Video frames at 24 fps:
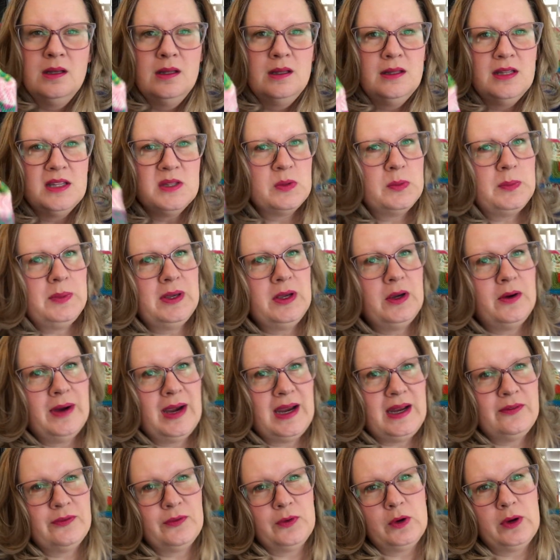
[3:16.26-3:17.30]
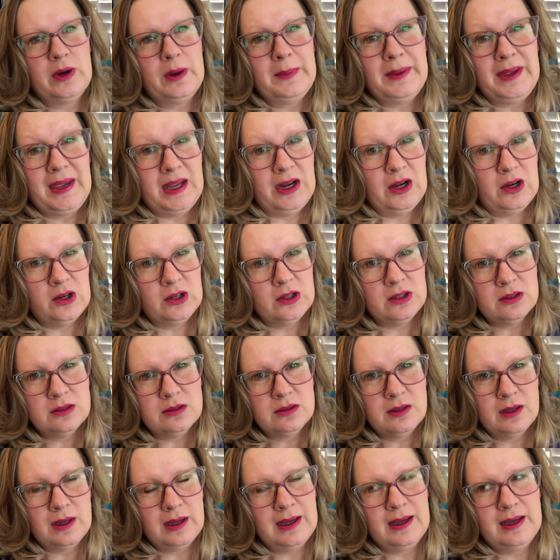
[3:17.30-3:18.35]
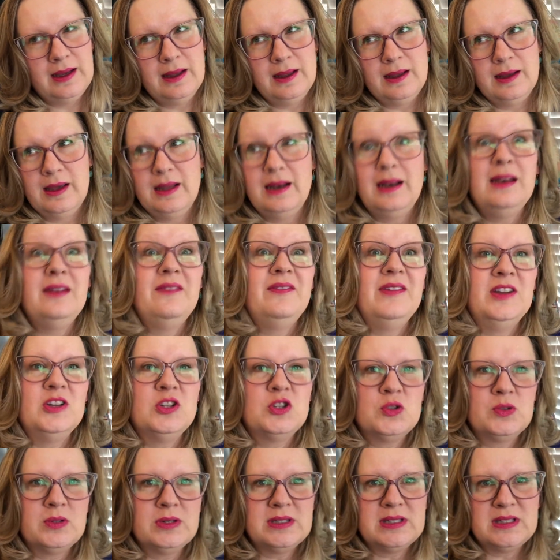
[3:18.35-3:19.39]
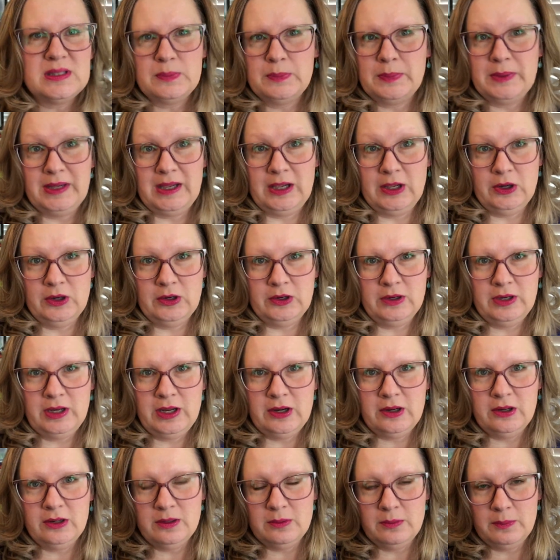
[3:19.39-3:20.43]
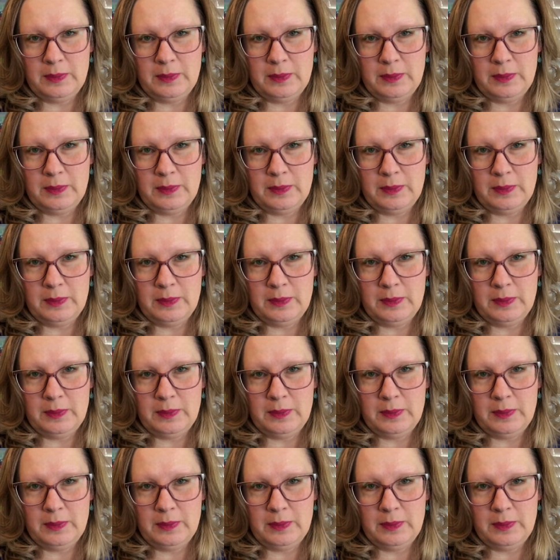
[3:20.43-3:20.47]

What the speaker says: this would be great for a beginner, an adventurous beginner knitter,